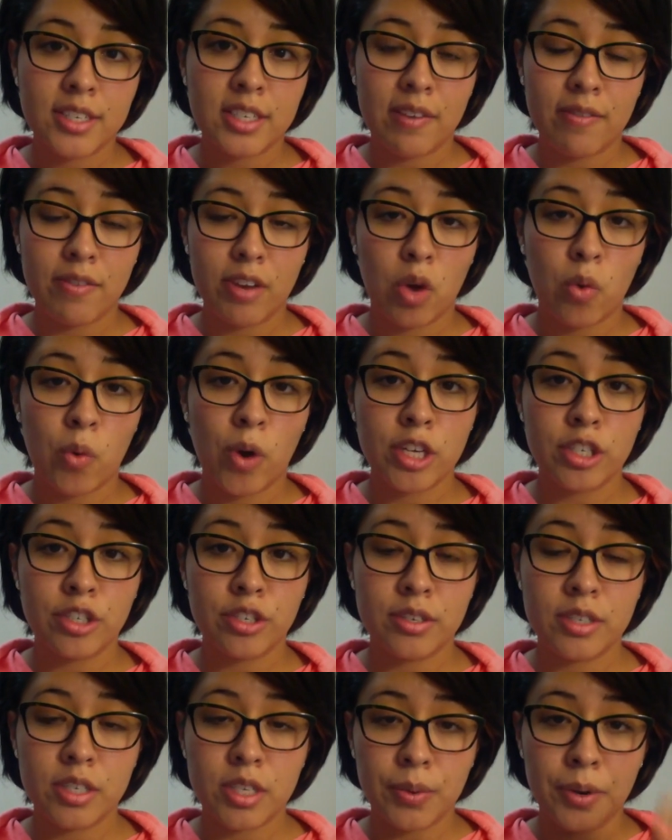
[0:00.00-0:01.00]
have any
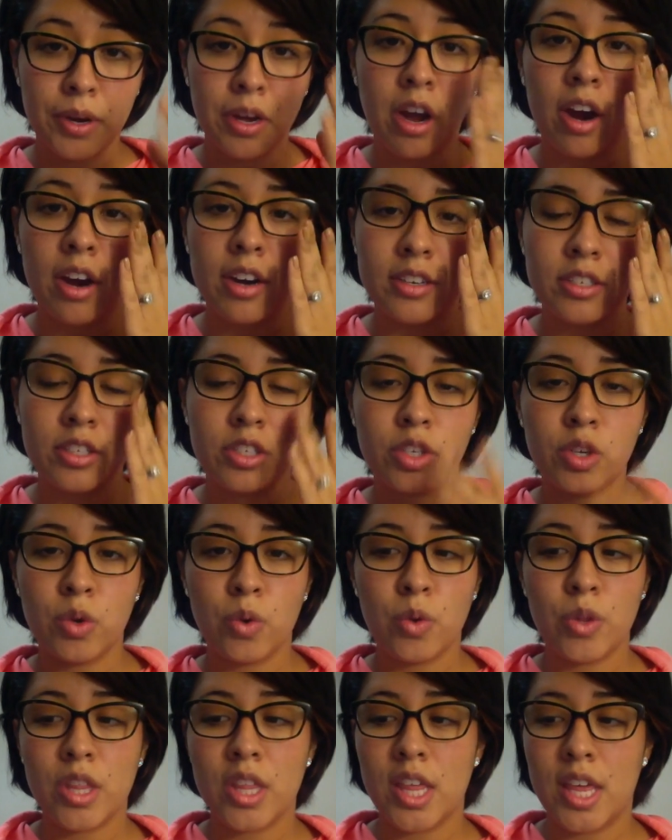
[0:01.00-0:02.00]
questions in regards
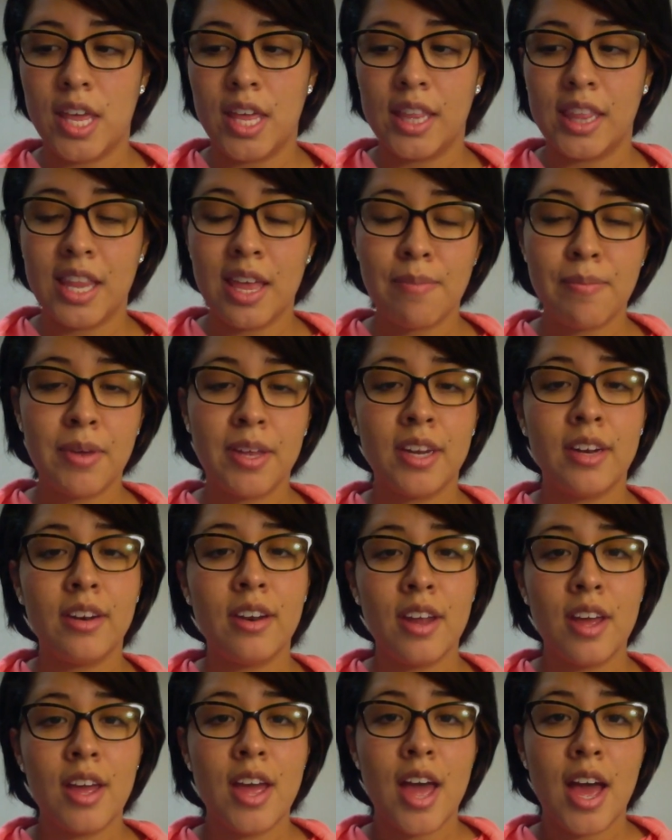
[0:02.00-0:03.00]
to the Littmann
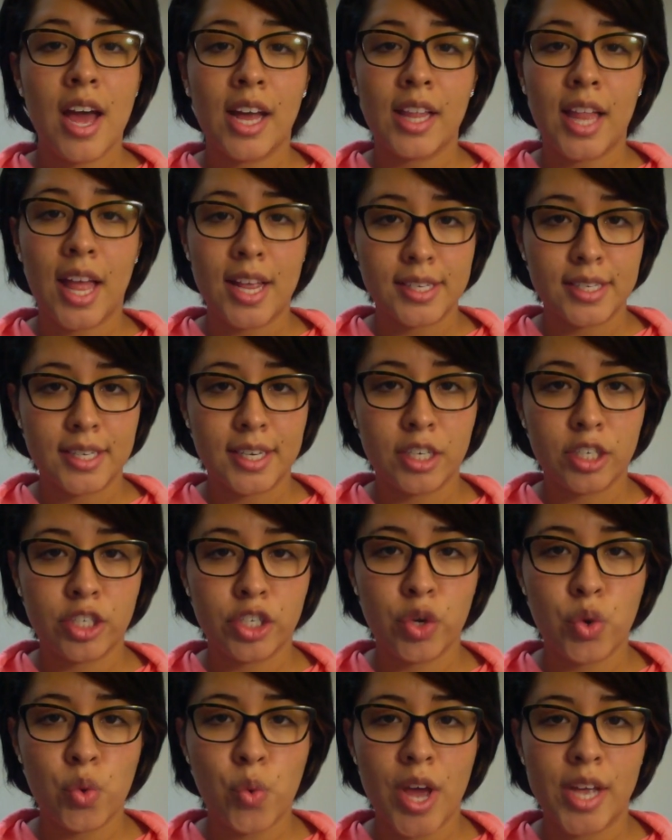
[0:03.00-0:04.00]
Classic
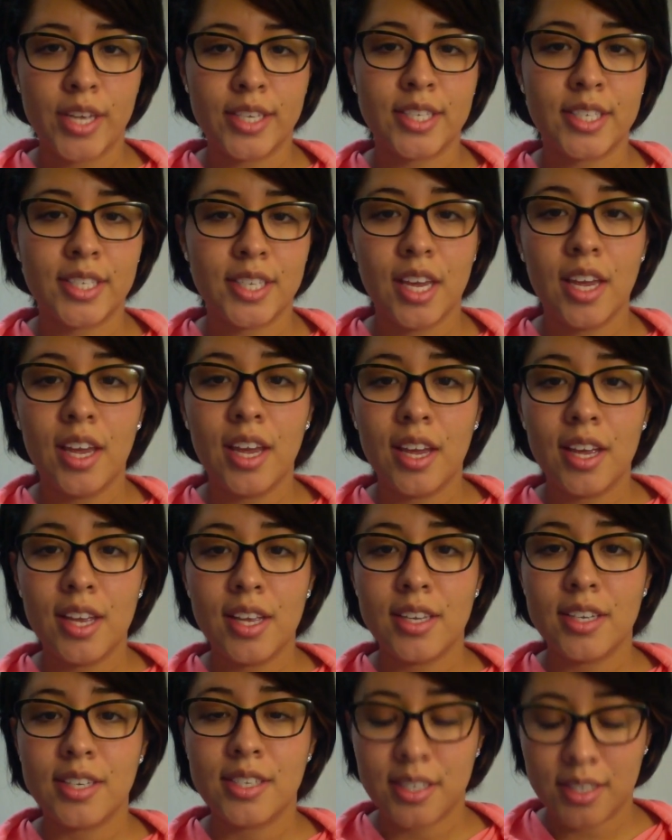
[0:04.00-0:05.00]

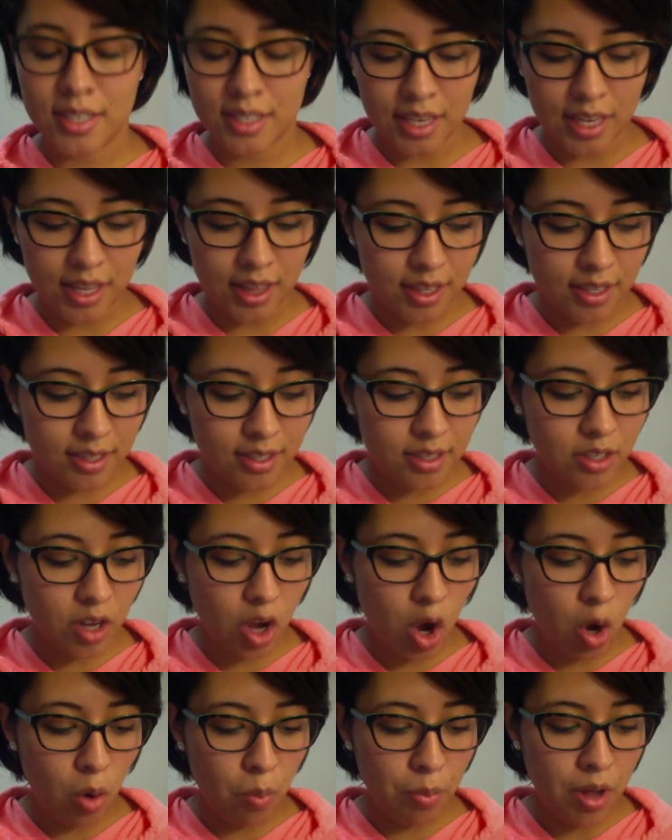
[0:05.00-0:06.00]
2SE
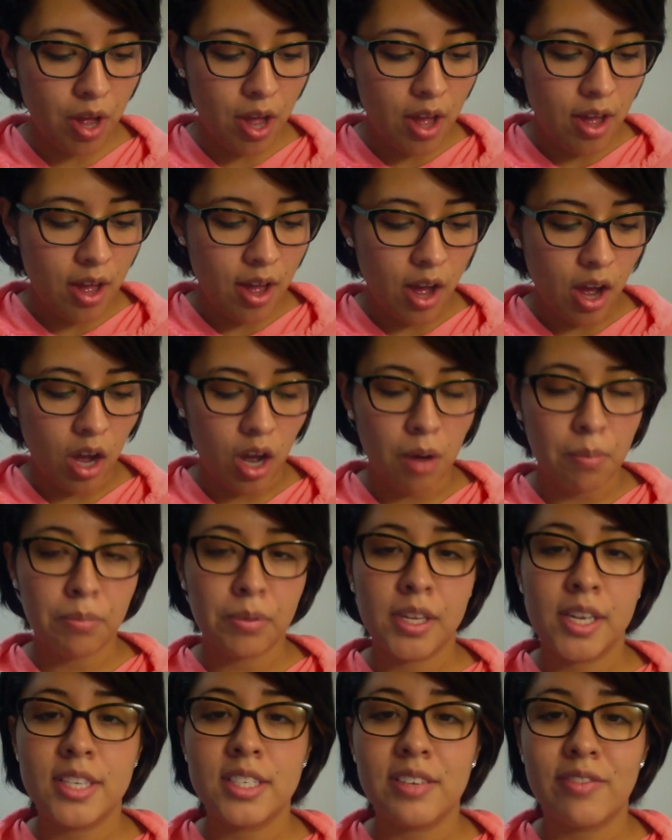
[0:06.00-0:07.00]
stethoscope,
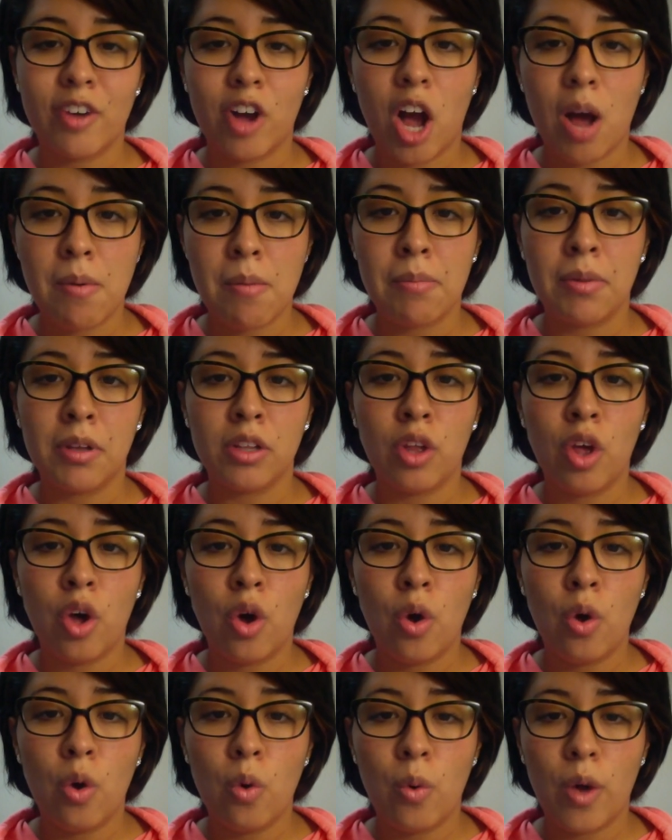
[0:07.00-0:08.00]
please leave a comment
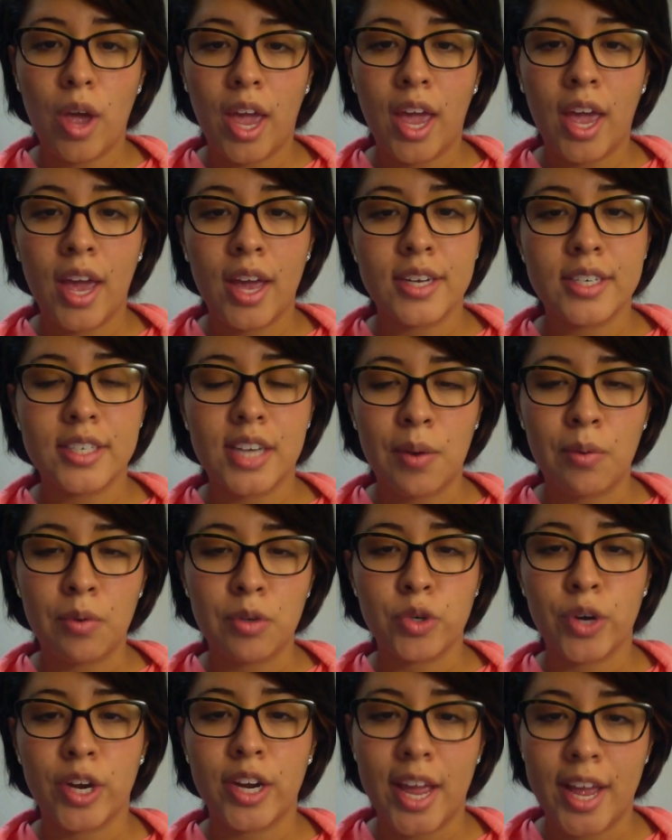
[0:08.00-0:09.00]
below, and I will
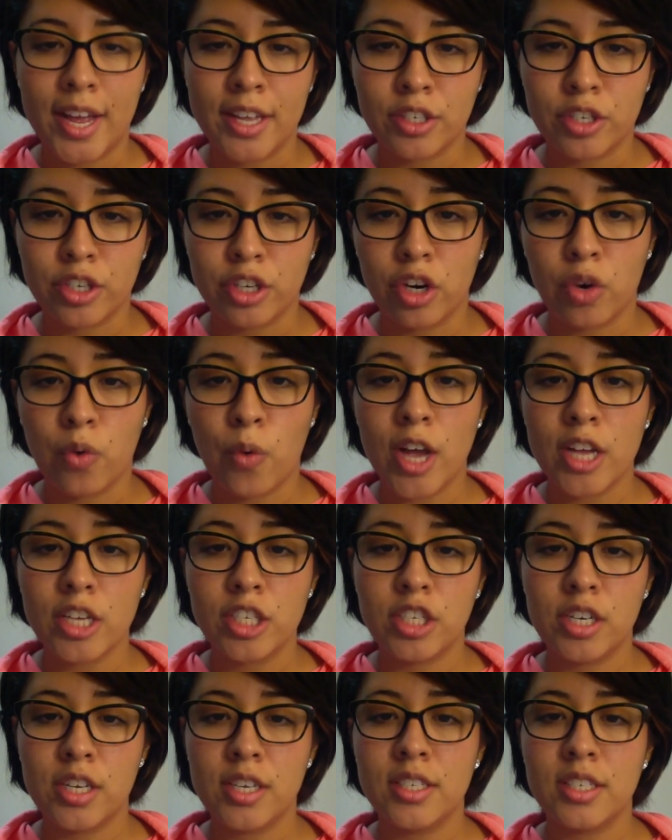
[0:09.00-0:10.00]
try to answer your
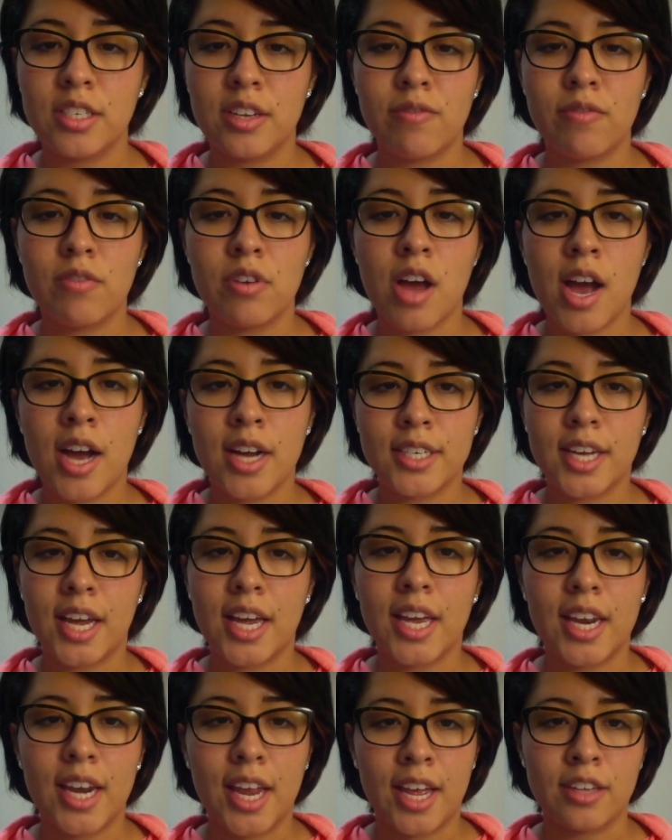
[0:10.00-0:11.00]
questions. If not, I
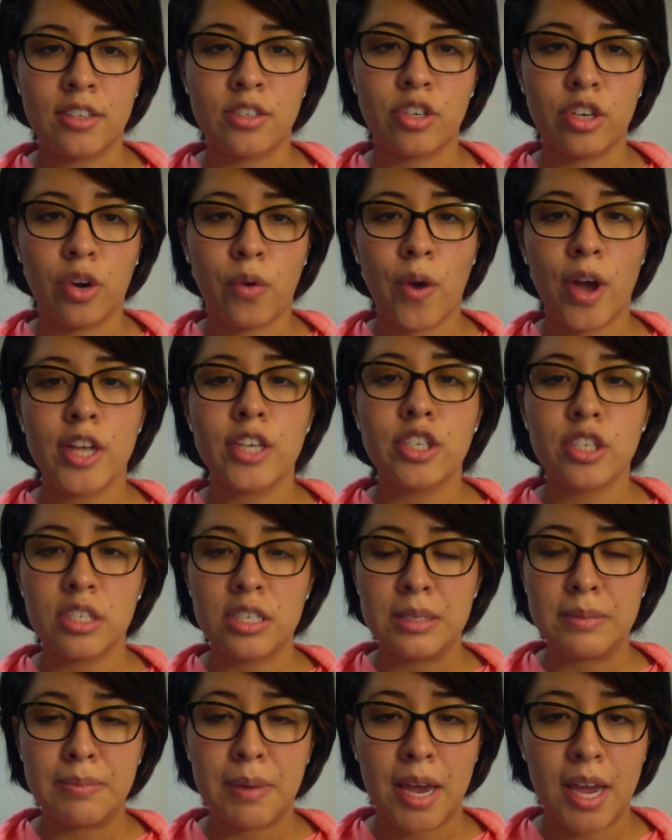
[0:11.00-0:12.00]
can answer your
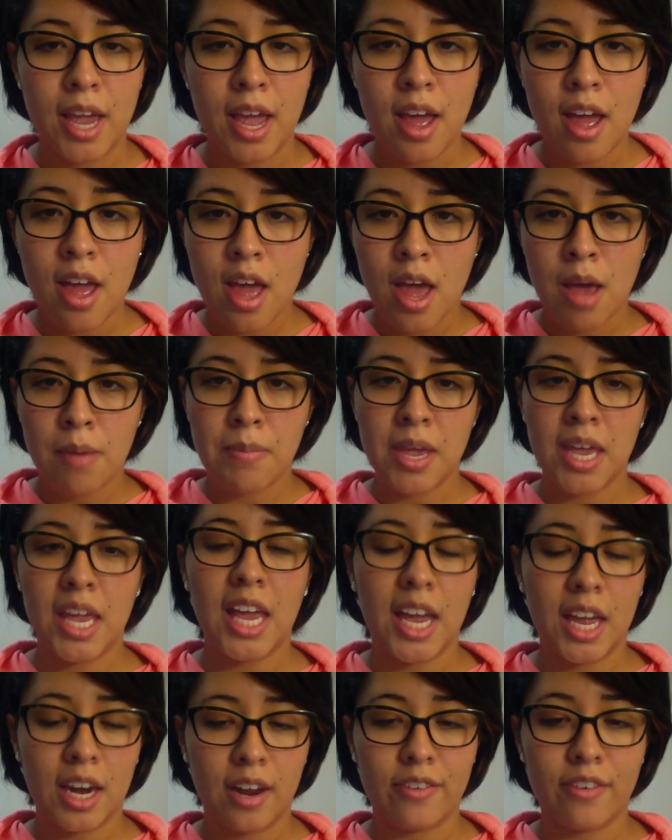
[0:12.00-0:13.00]
questions by
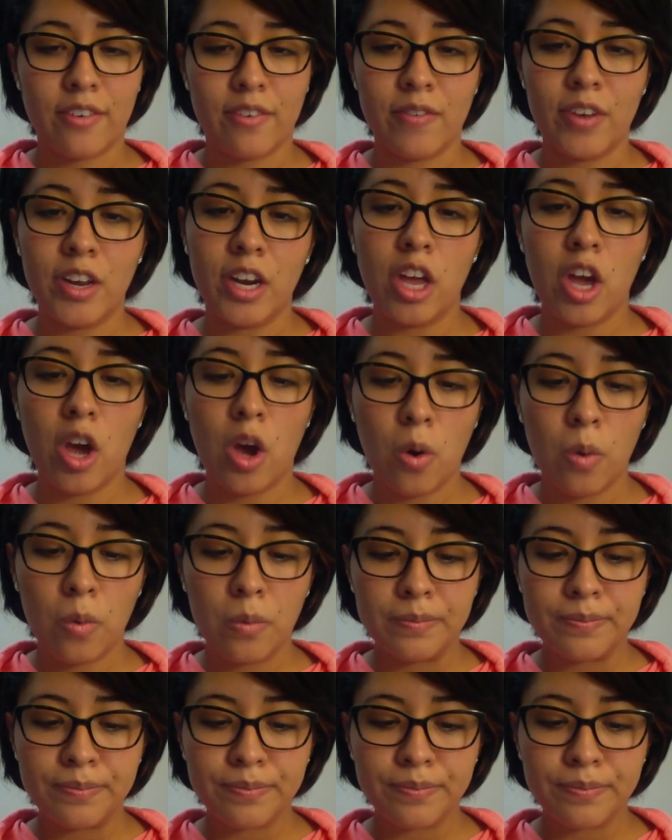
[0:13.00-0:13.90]
making another video.